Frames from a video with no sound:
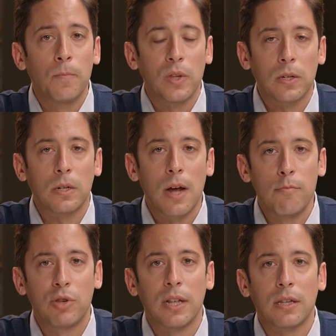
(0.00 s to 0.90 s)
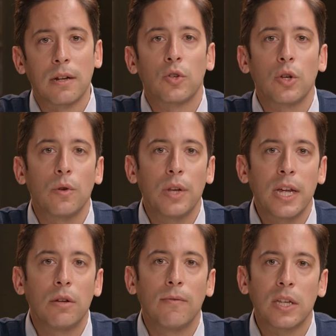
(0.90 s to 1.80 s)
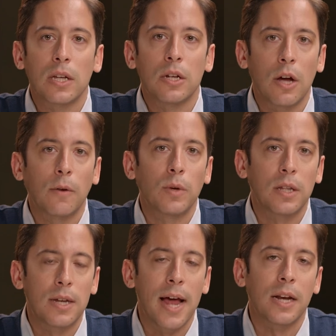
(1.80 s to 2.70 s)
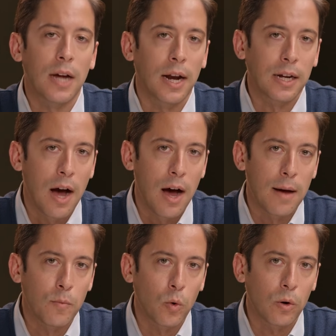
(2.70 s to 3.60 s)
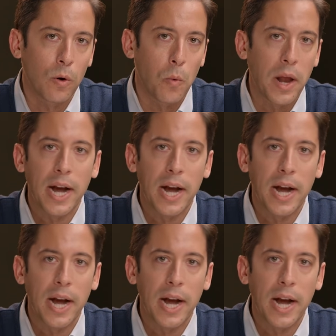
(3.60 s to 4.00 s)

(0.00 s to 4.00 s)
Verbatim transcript: this is time sensitive, so you need to visit donewithdebt.com or call 1